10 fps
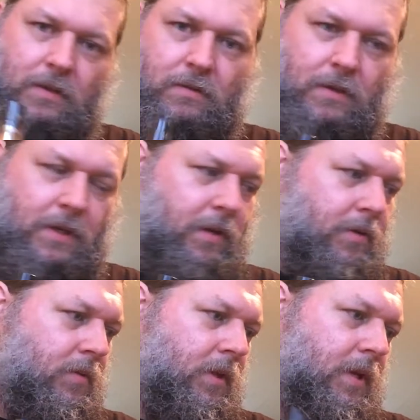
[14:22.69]
I
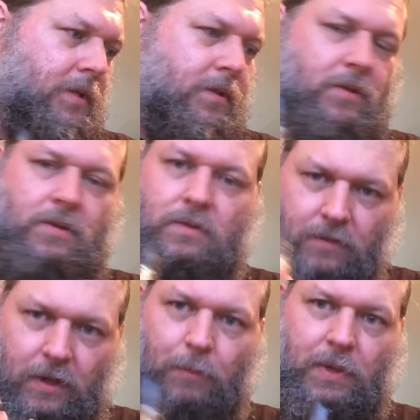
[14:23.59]
usually like to just
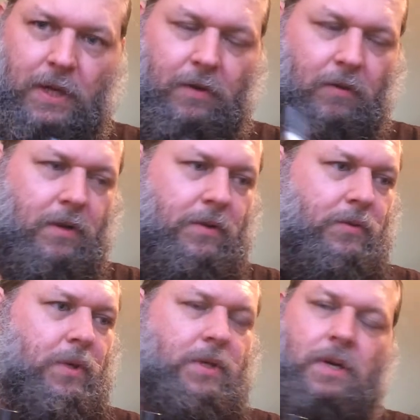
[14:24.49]
keep the tank around to
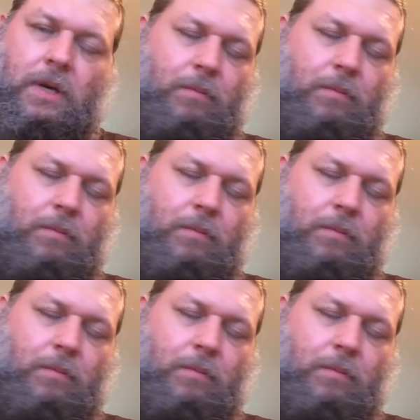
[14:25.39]
switch it up,